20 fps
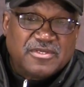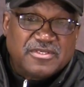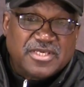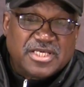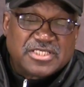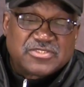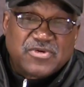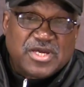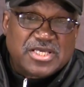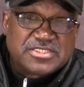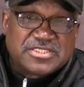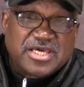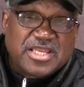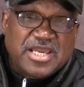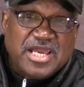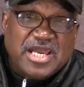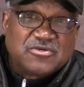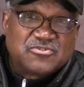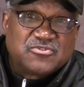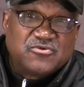That's why it's not a
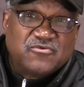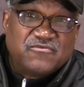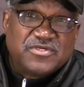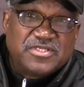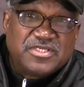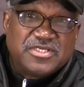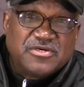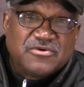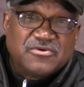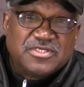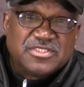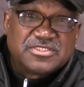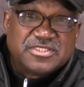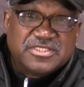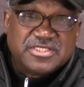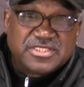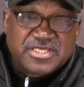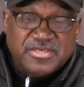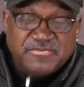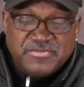how-to video. It's
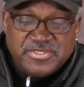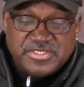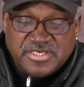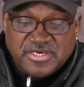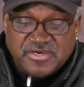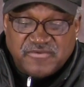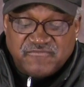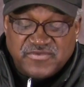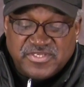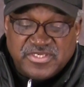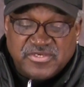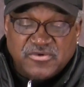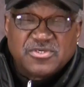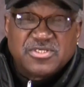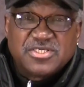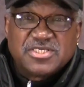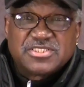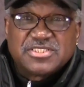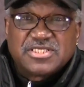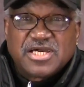a it can be done video,
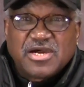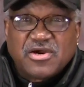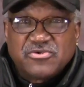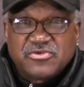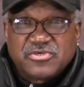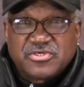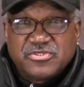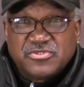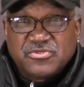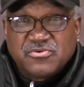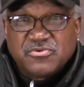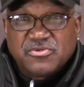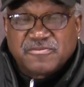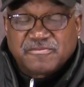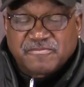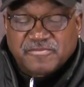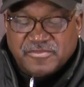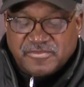and this is how you can do it.